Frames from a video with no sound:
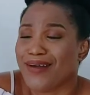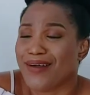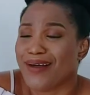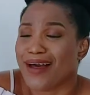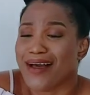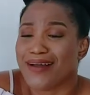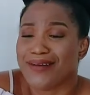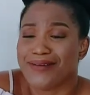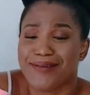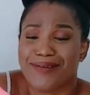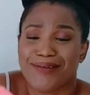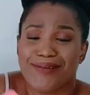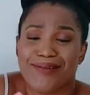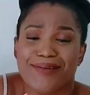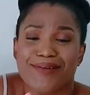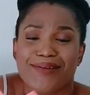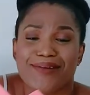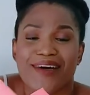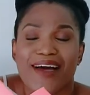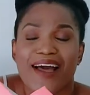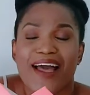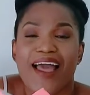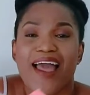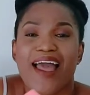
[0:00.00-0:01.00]
I don't
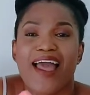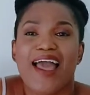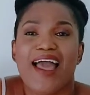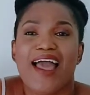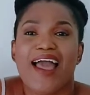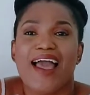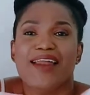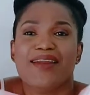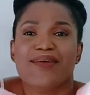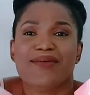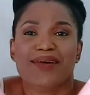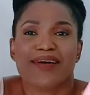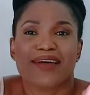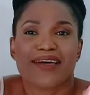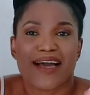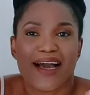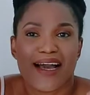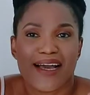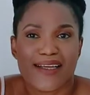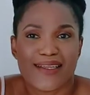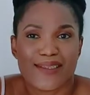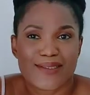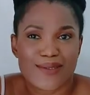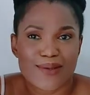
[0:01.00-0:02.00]
know. Anyway, guys,